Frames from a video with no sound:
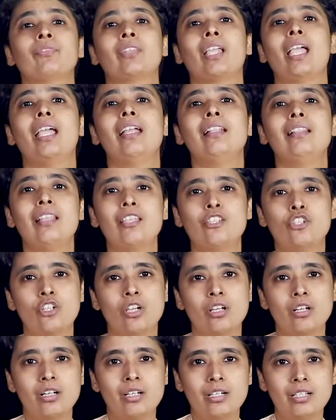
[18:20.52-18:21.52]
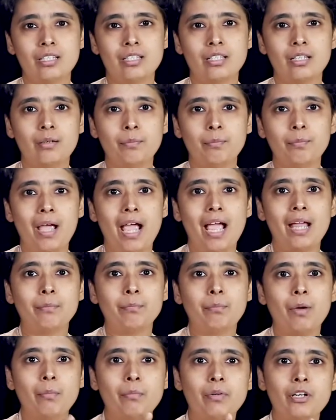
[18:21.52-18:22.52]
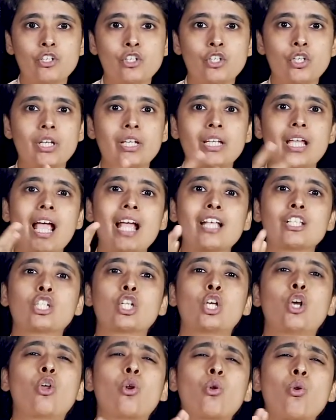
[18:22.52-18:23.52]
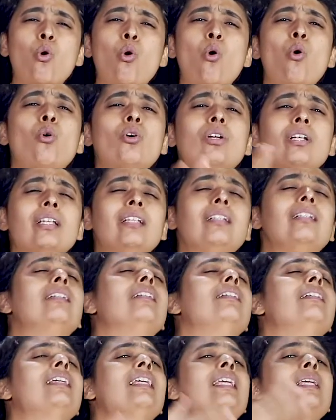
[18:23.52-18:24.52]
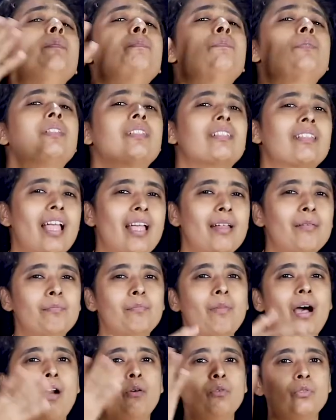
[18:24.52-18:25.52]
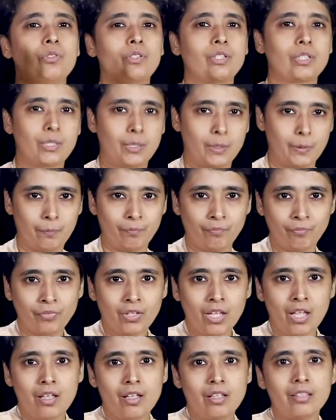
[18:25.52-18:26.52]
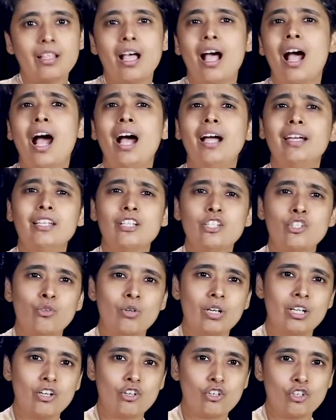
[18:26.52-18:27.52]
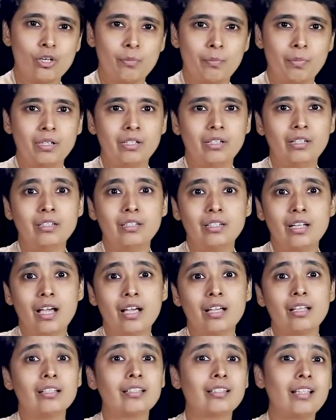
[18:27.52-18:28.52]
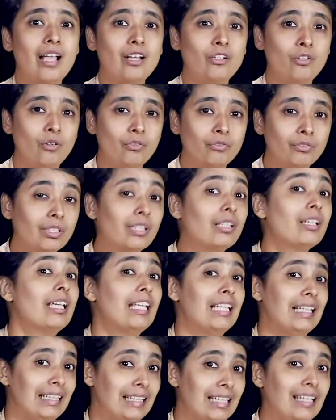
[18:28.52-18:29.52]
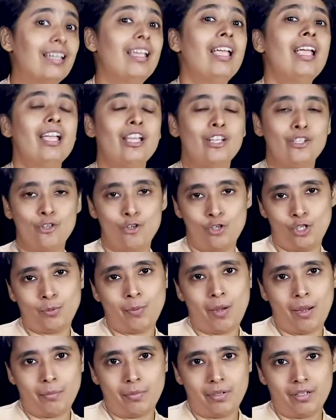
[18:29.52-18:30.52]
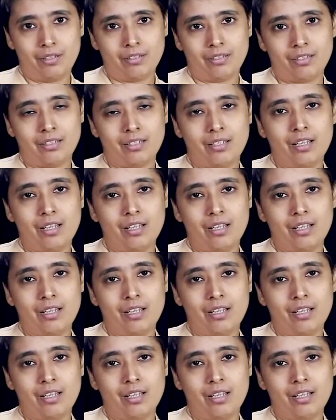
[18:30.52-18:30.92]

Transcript: Hindi journalism and publishing has grown in leaps and bounds. The highest readership in India is that of the Hindi newspapers.